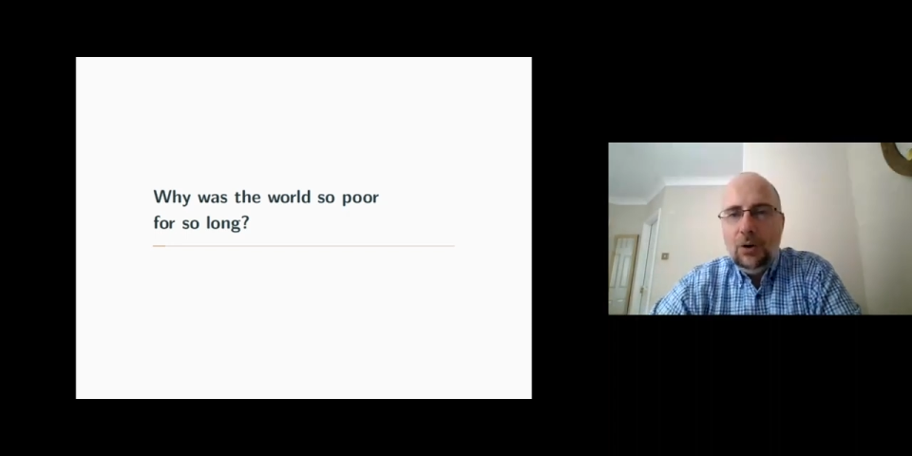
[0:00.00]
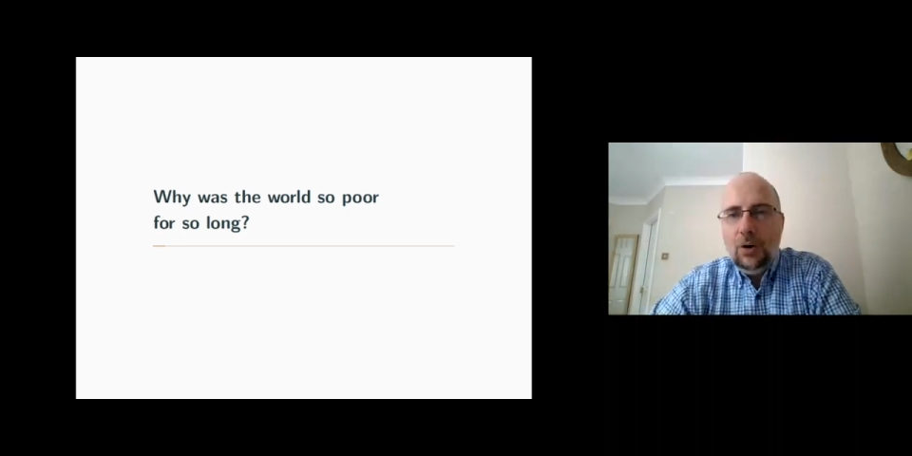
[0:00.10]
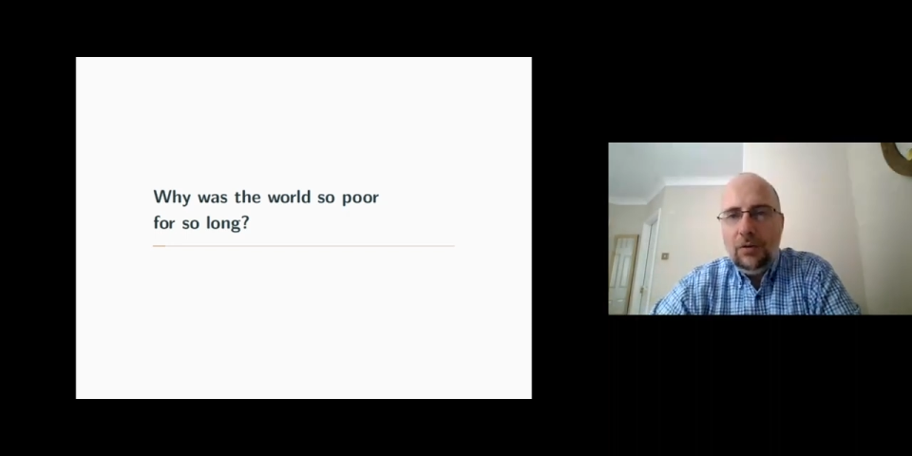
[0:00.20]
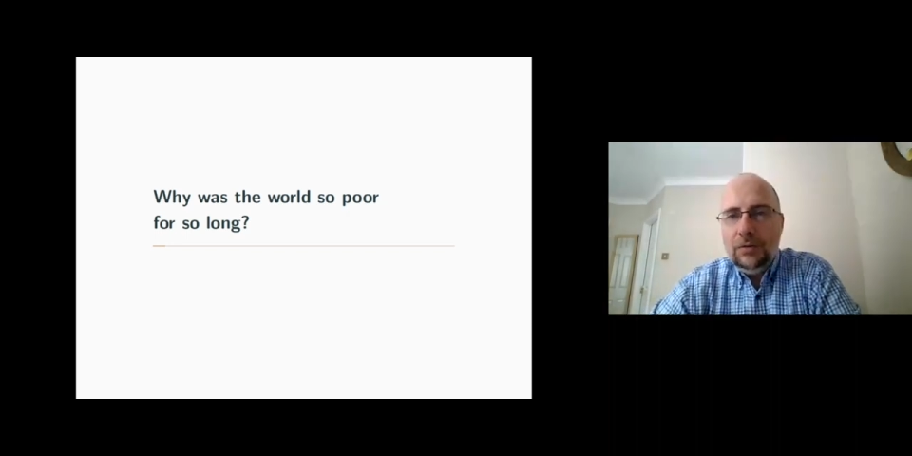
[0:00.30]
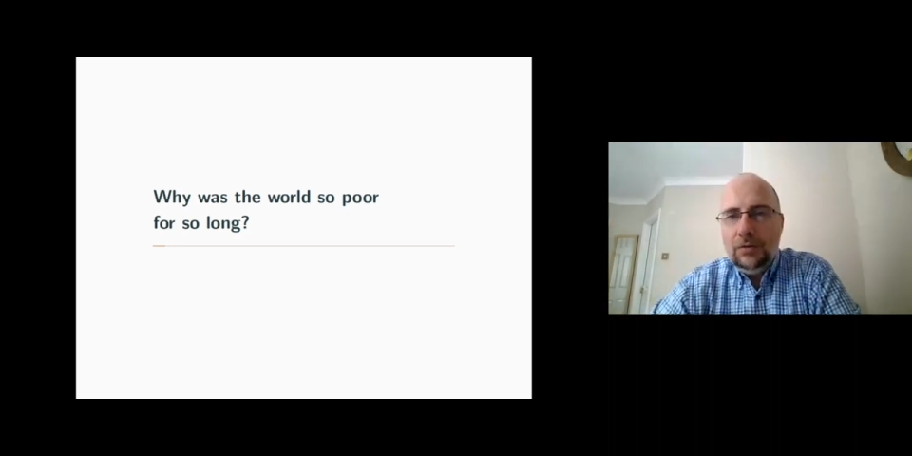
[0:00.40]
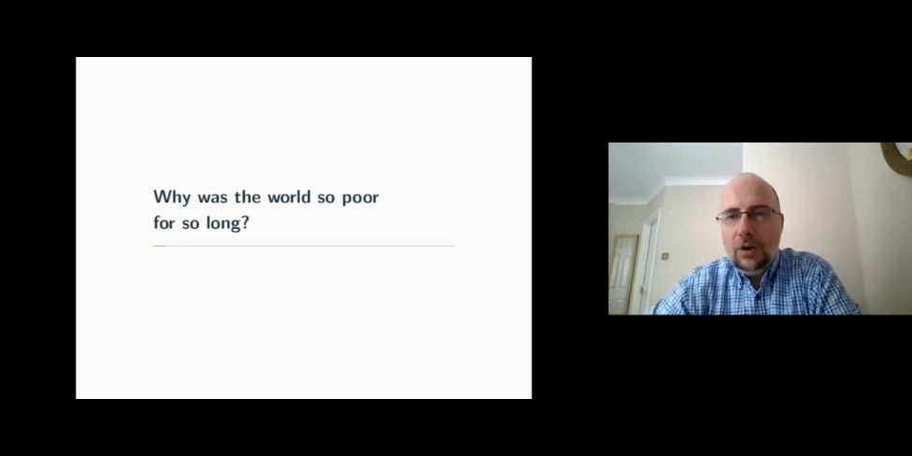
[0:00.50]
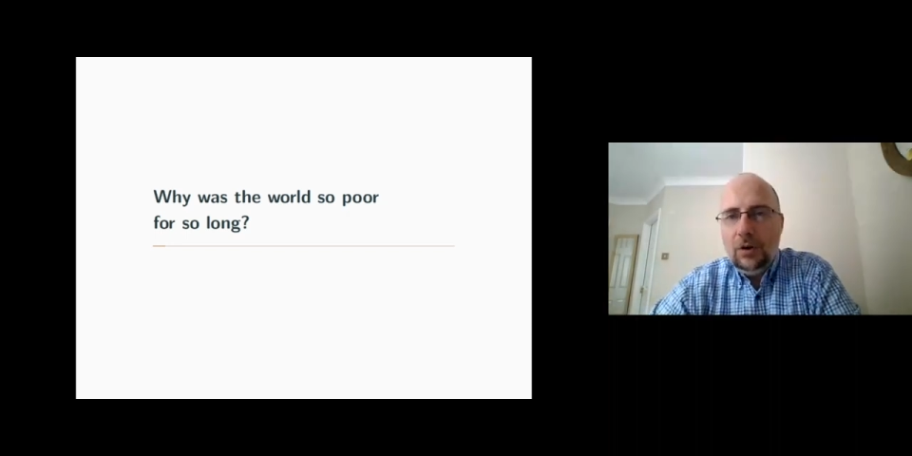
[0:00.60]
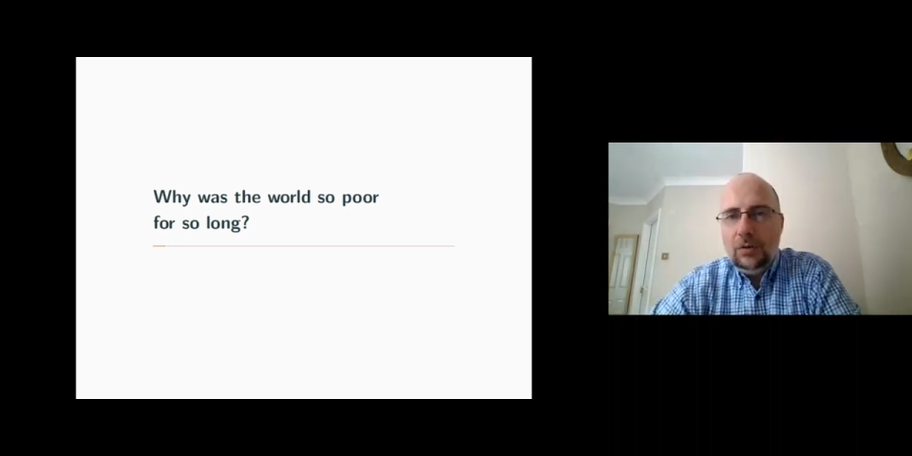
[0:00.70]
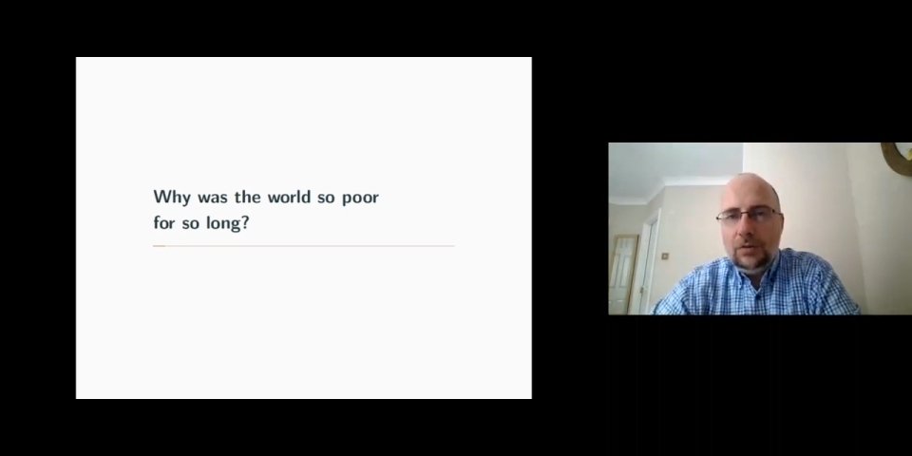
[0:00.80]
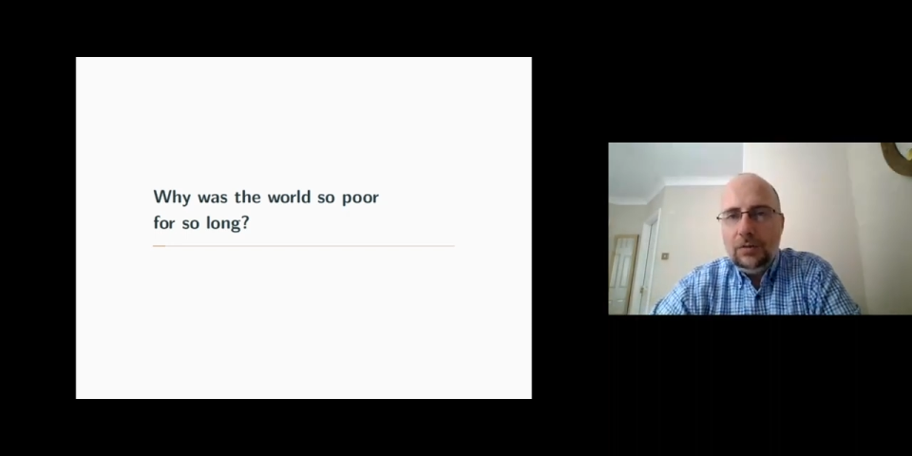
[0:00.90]
who often
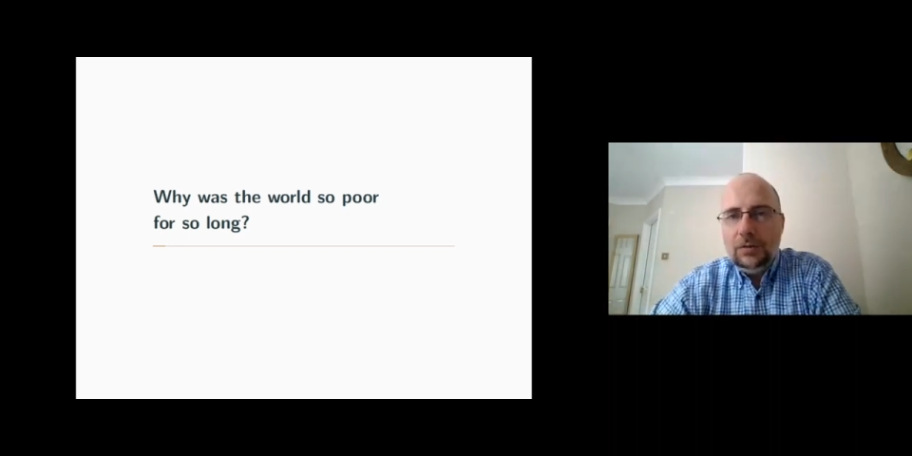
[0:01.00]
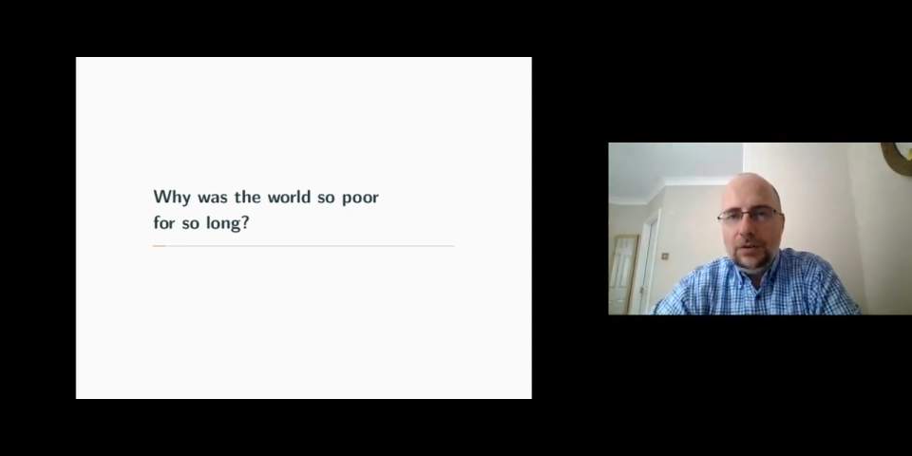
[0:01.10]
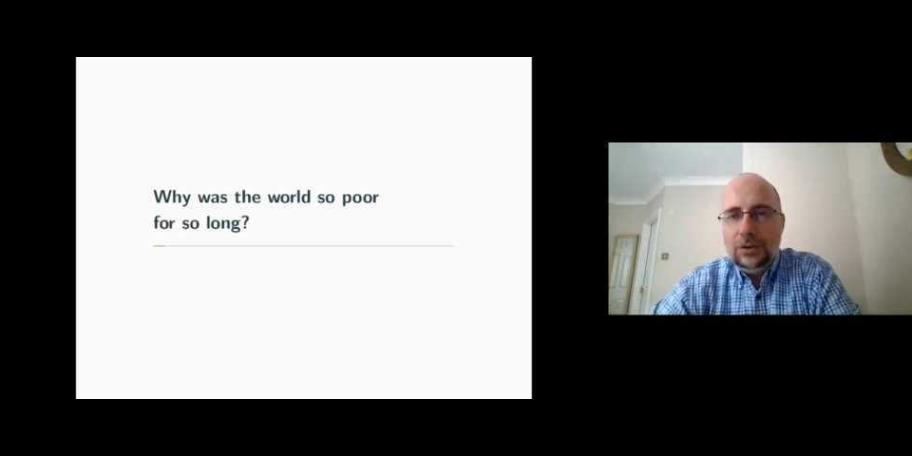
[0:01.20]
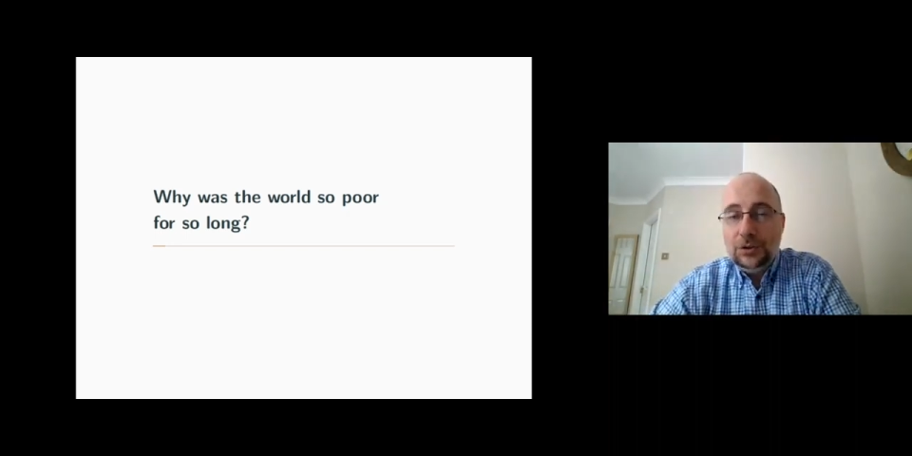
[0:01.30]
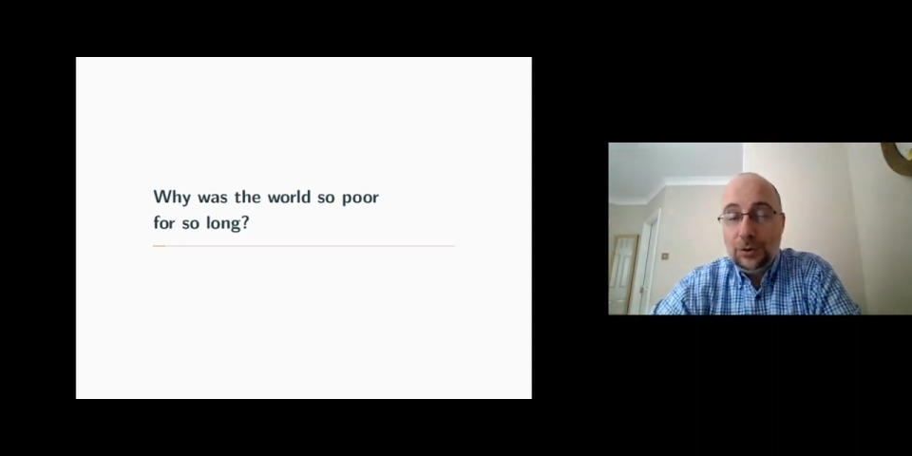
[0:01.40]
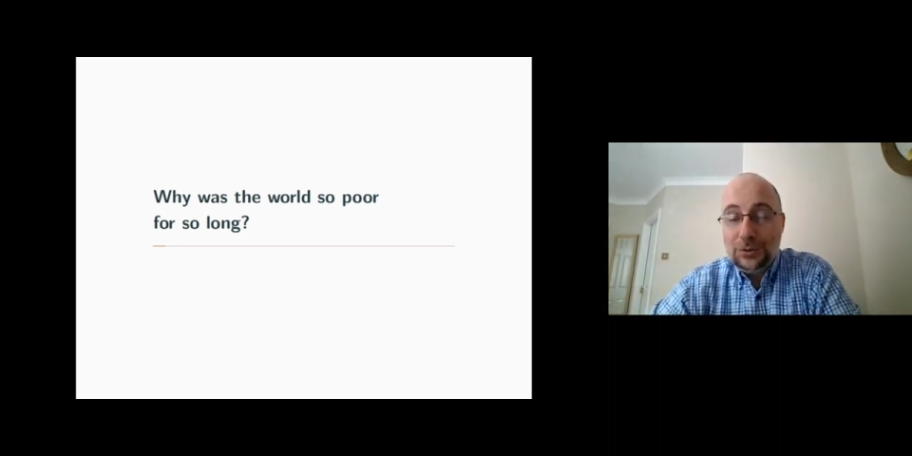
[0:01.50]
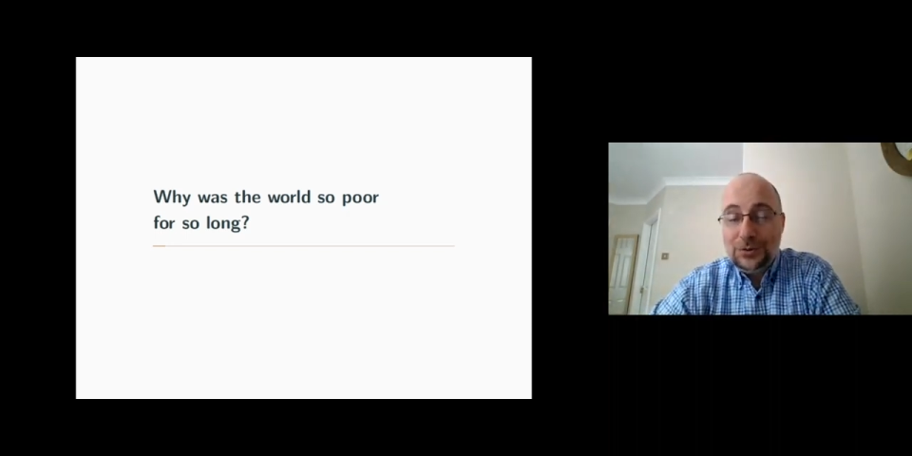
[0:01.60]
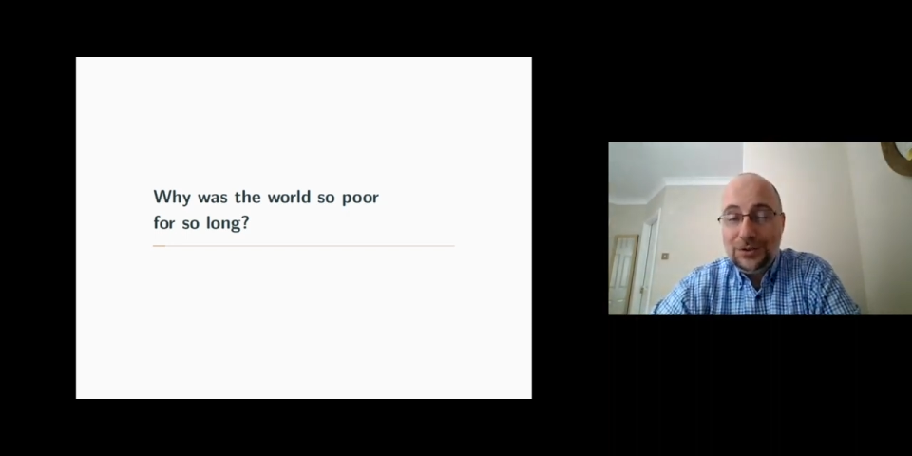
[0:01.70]
draw the short